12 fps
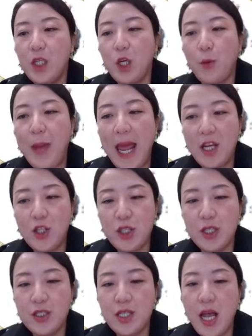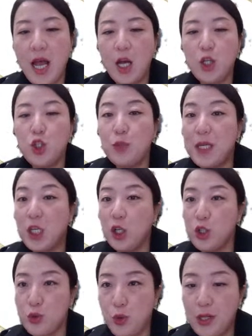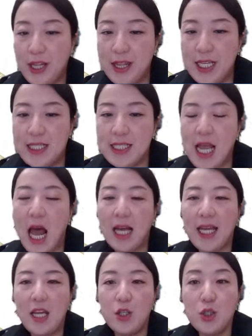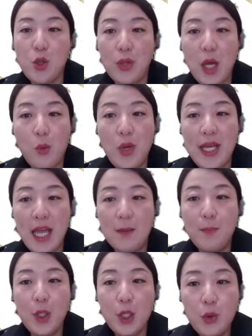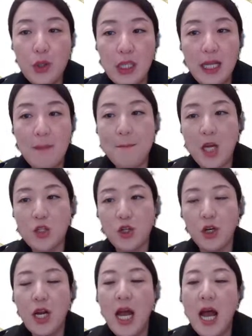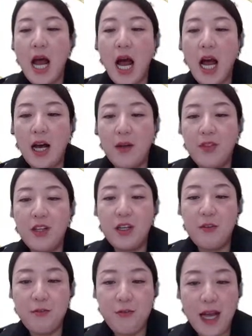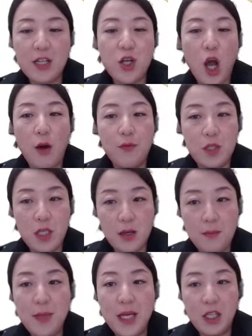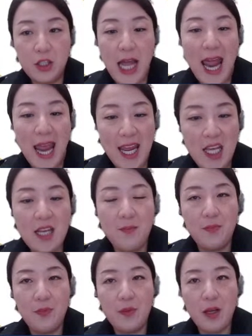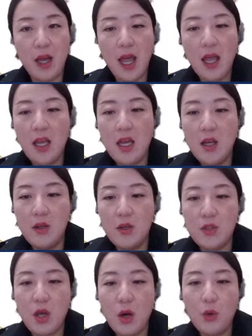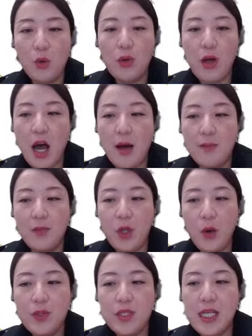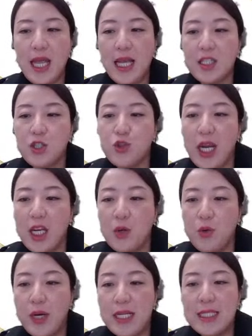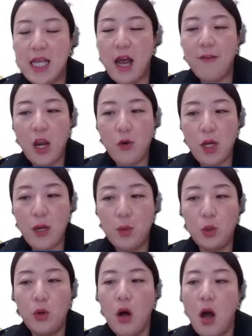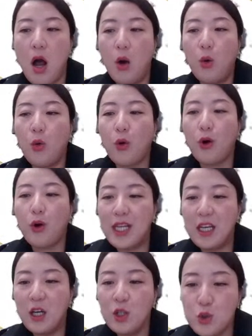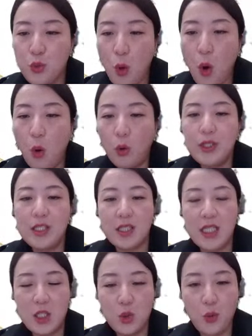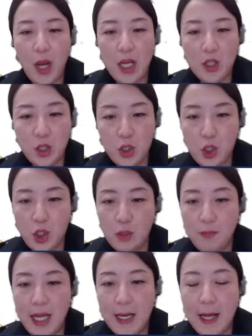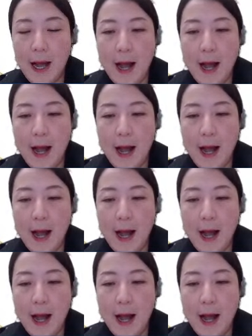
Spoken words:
patient should be controlled in this case, so that we can purely measure the effect of the pill A. Okay, so those extraneous variable or the control, the situation should be,